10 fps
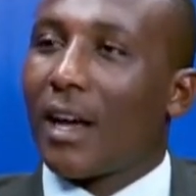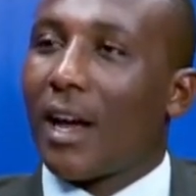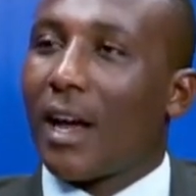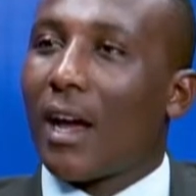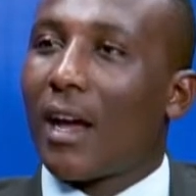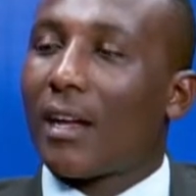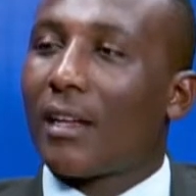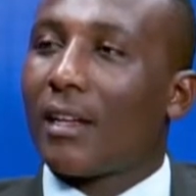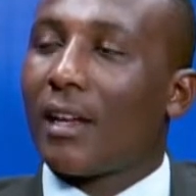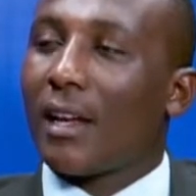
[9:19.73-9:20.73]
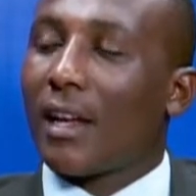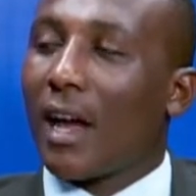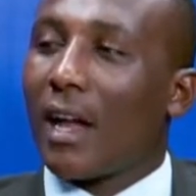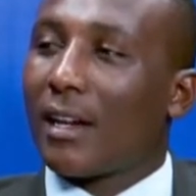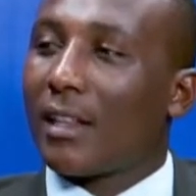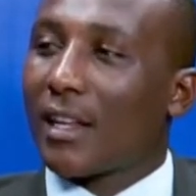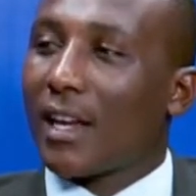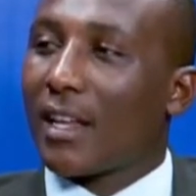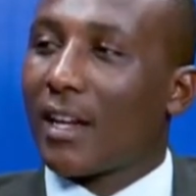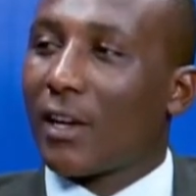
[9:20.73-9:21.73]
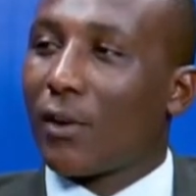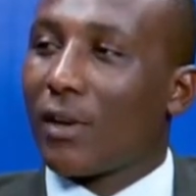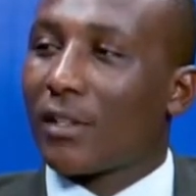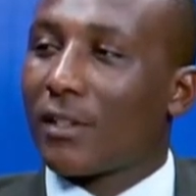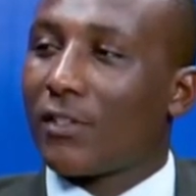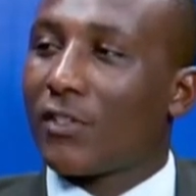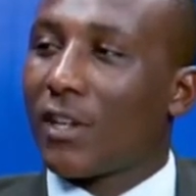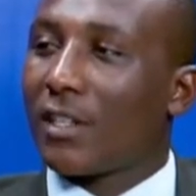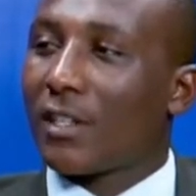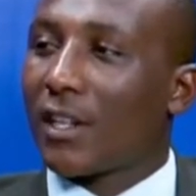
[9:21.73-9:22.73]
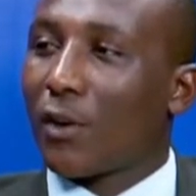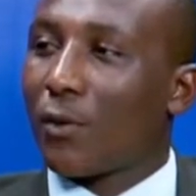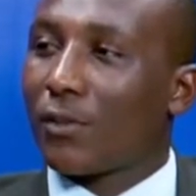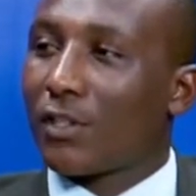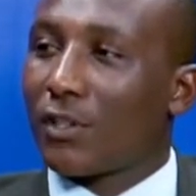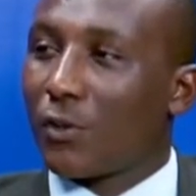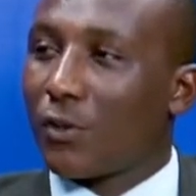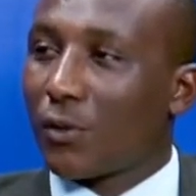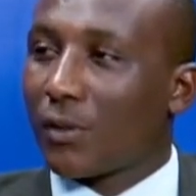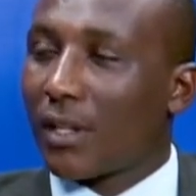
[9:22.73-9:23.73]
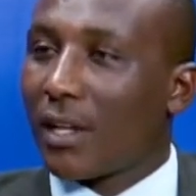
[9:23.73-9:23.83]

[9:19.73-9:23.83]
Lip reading: under the Kenyan law is enshrined in the Constitution.